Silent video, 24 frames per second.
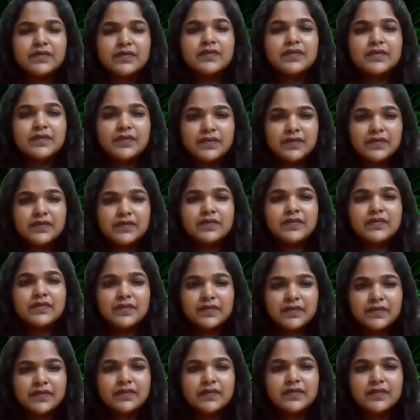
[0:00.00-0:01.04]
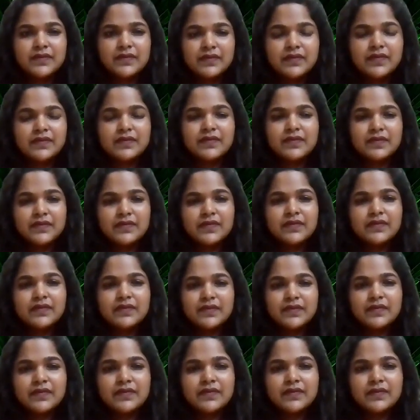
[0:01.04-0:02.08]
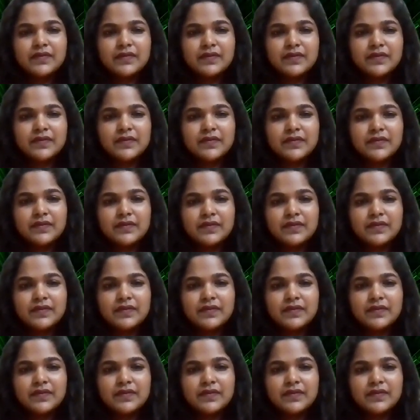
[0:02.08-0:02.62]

[no speech]